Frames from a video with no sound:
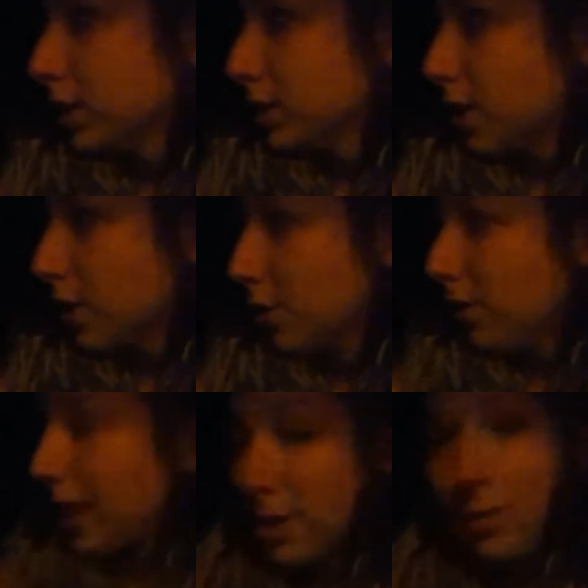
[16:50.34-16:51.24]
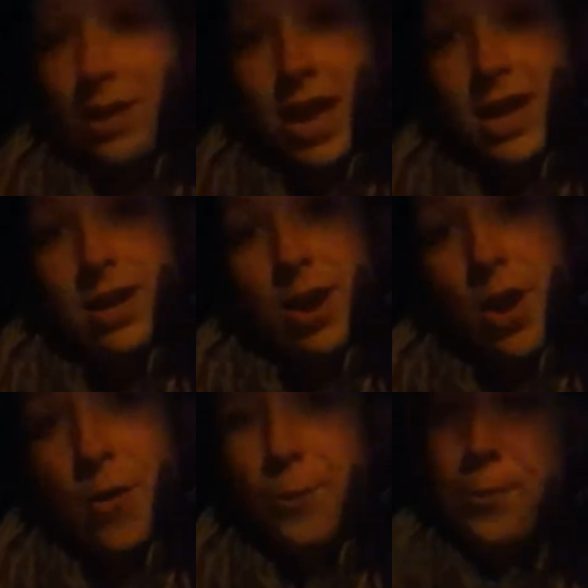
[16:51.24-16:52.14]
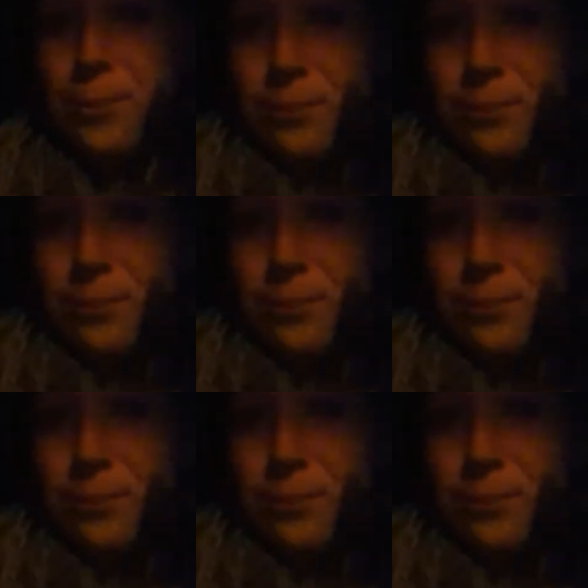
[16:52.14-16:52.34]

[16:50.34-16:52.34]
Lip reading: So now we're headed home.